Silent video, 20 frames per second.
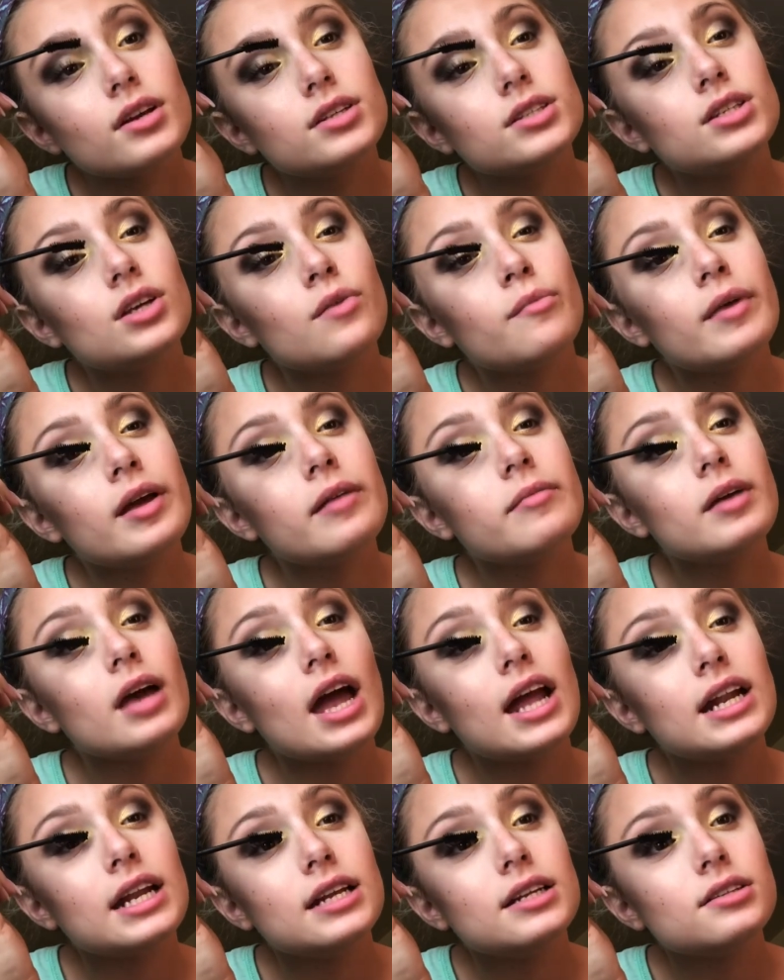So maybe
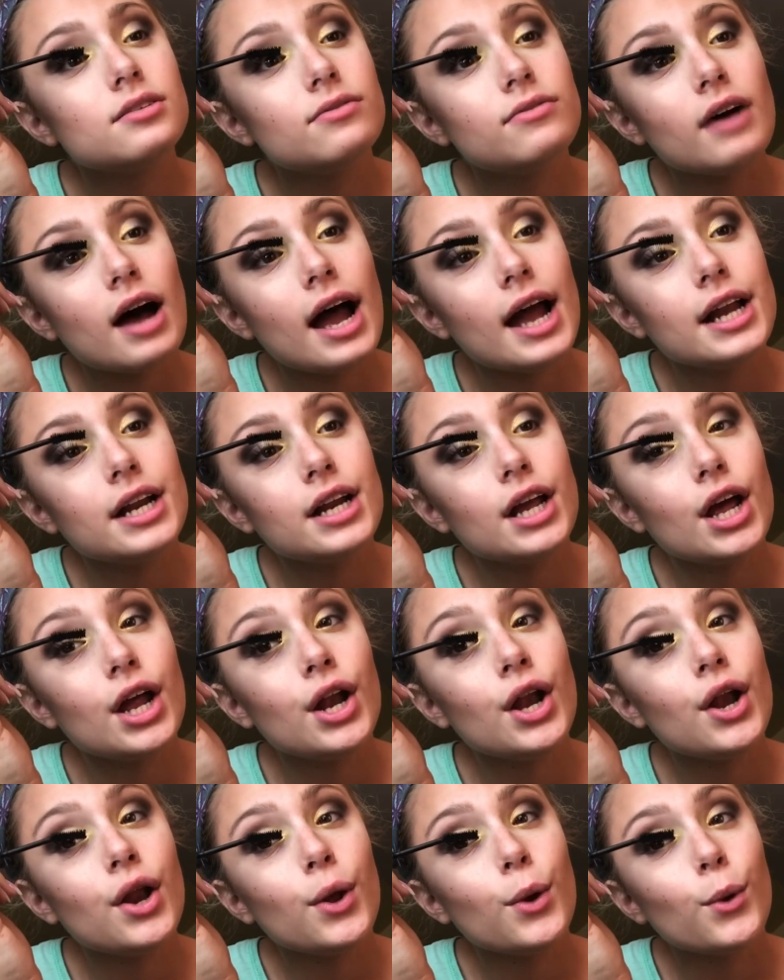I need to find a
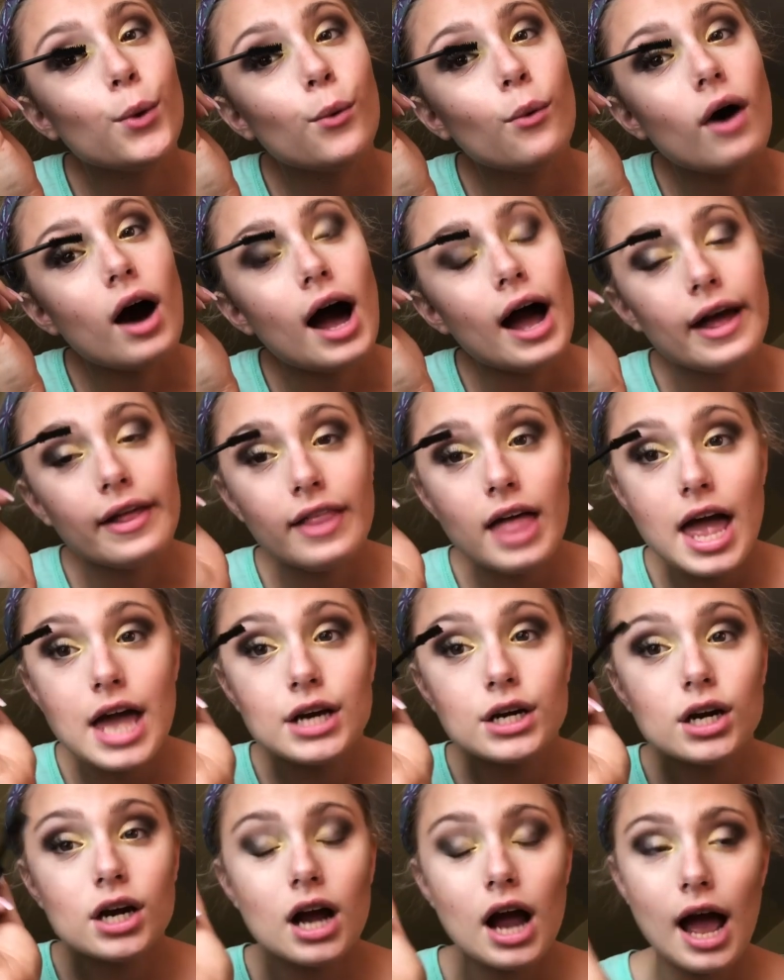new
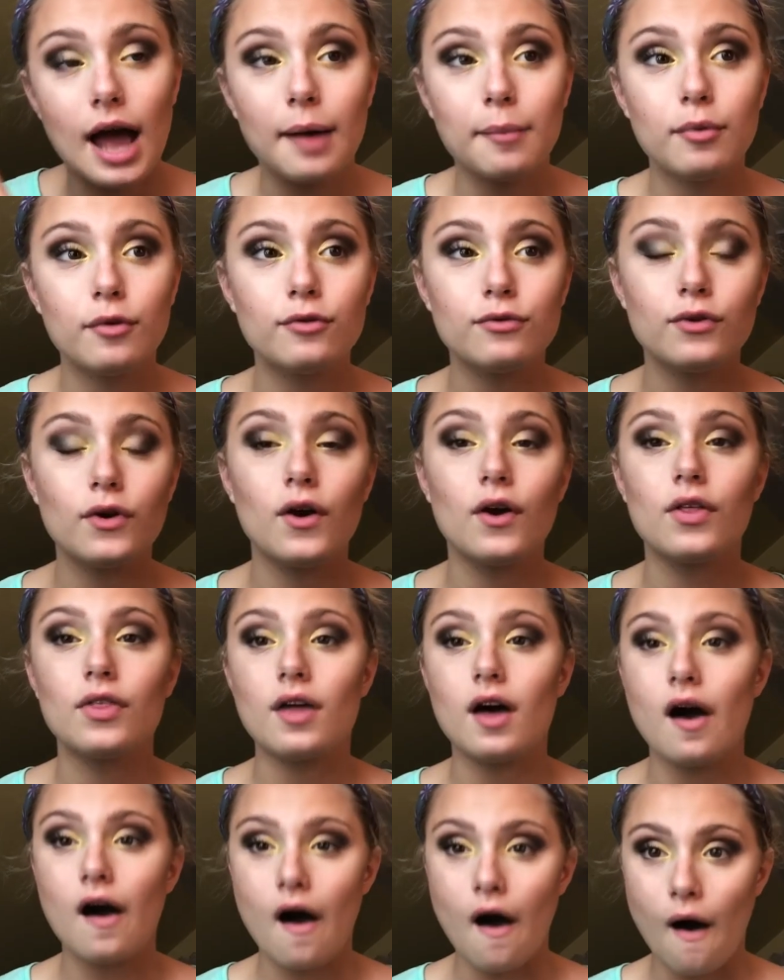eyeliner. I prefer
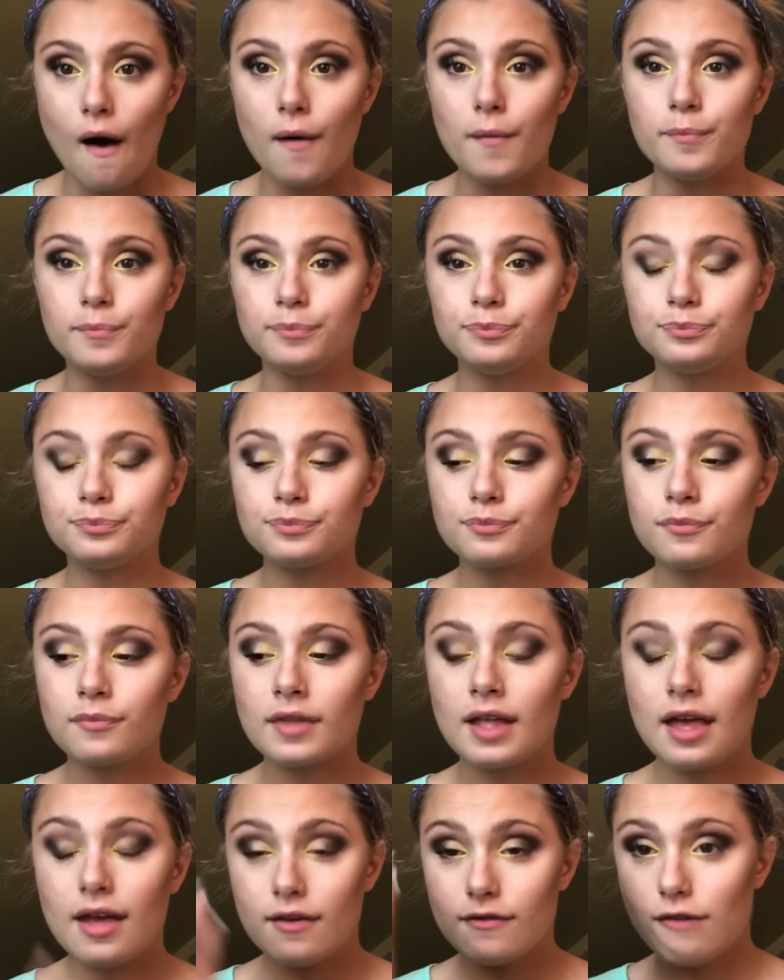the
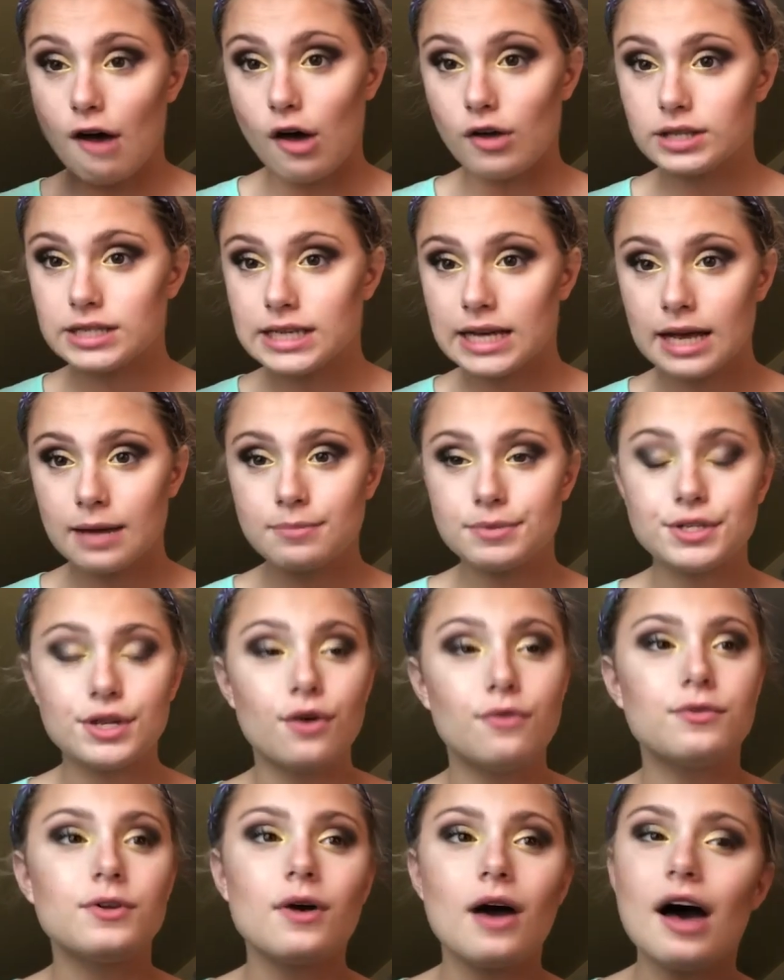felt tip, so
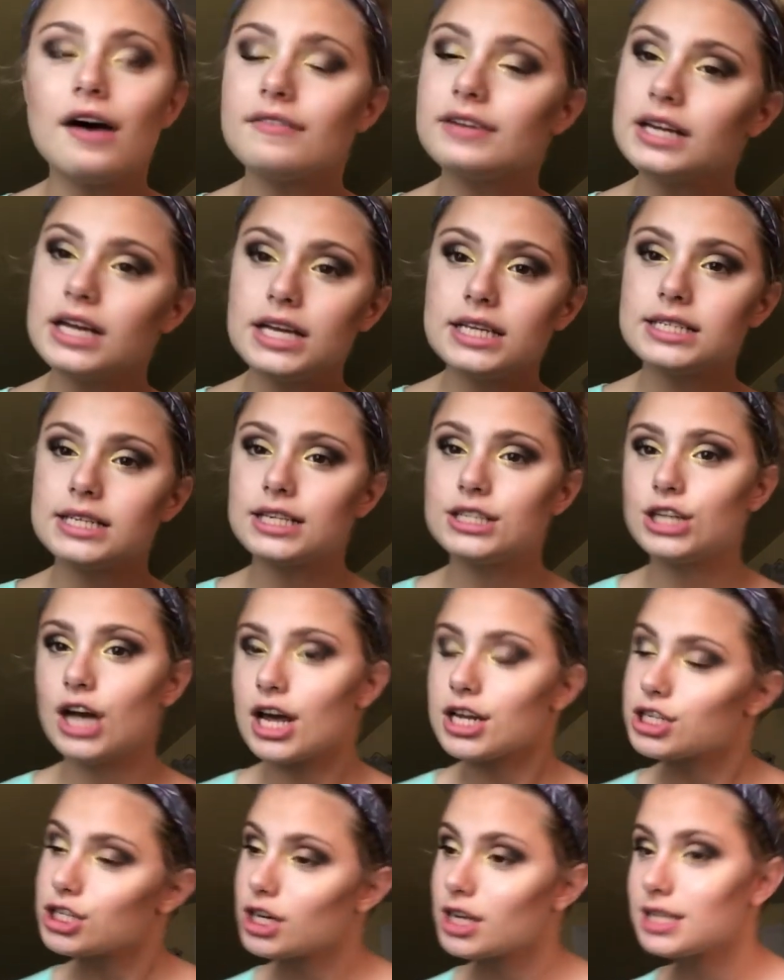if you have any
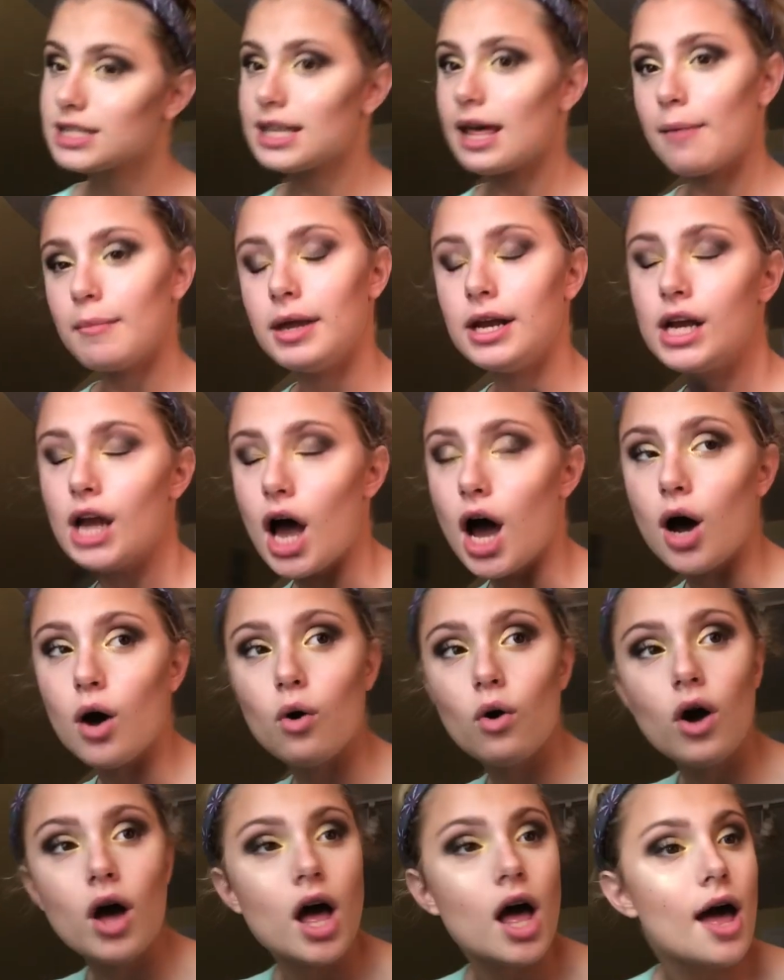suggestions, let me
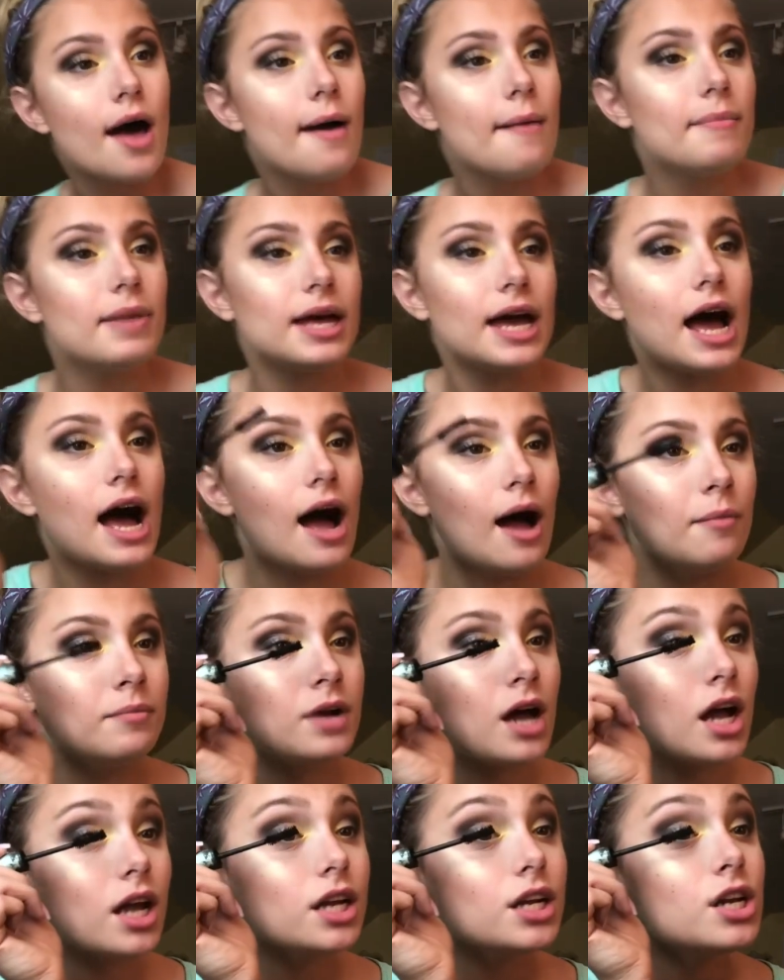know. But yeah, I'm
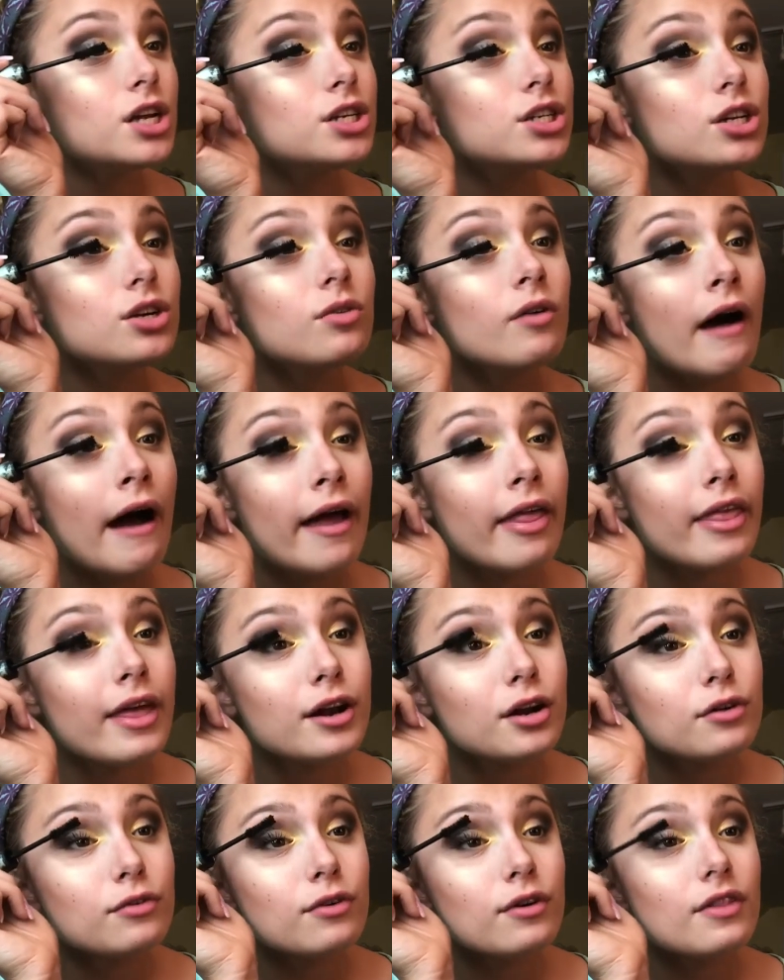not gonna do
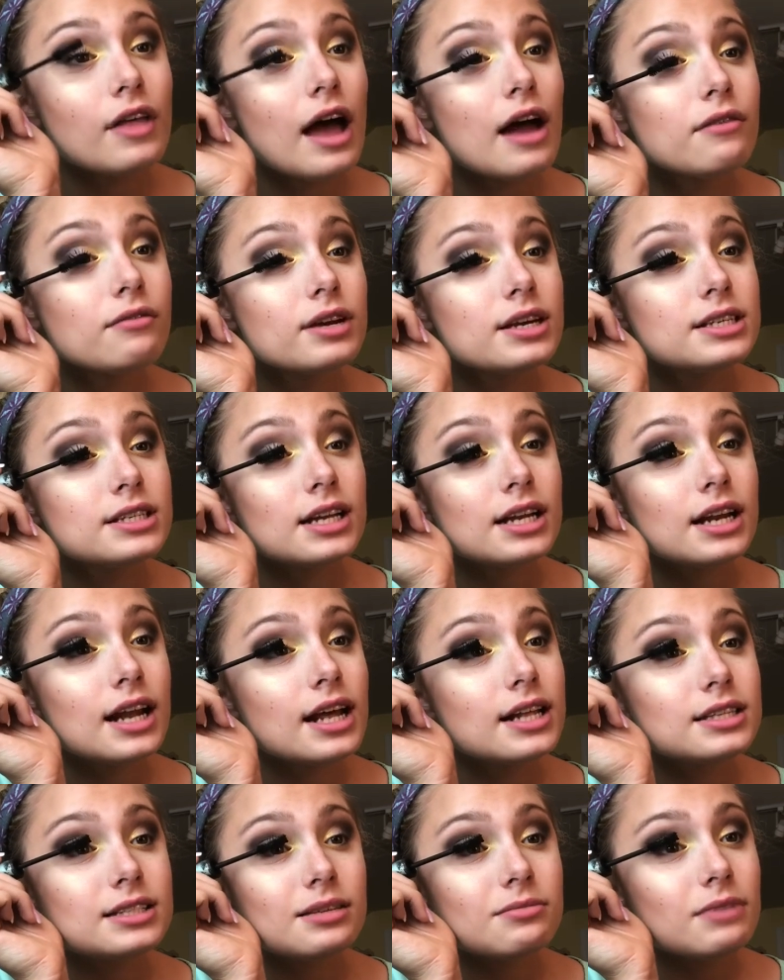eyeliner for that reason,
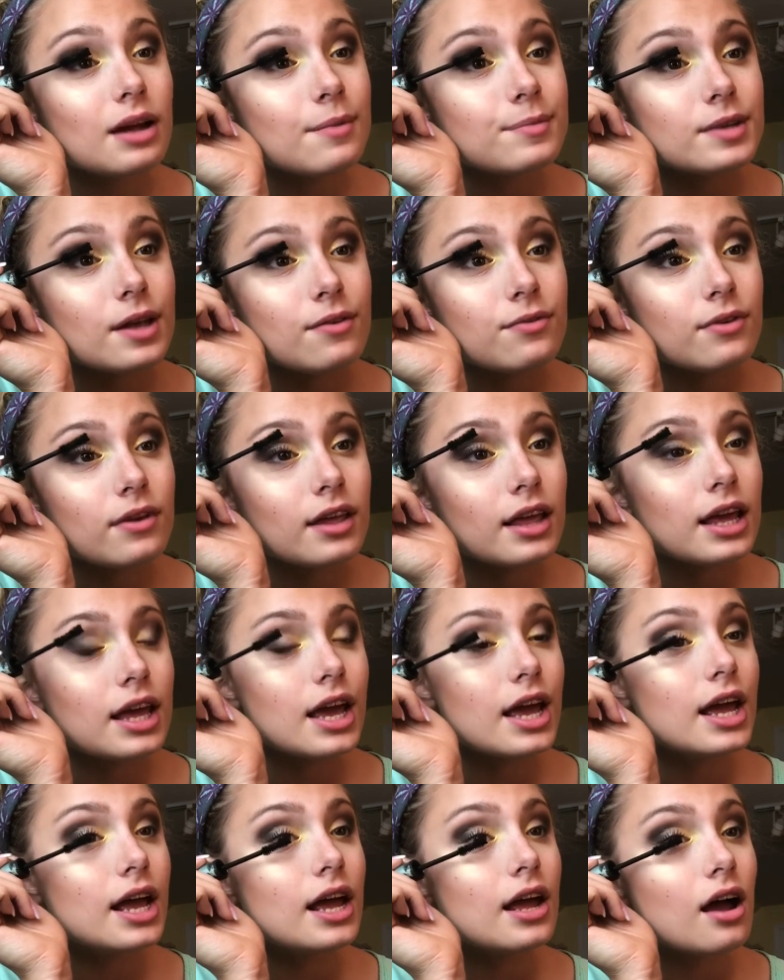and sometimes I feel like
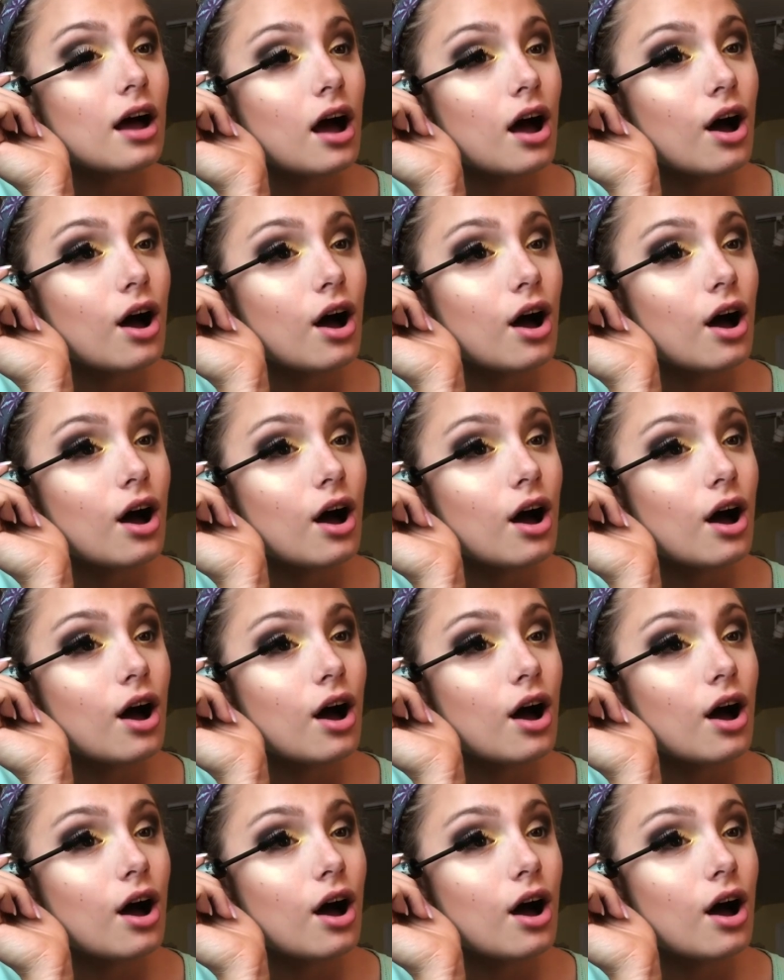it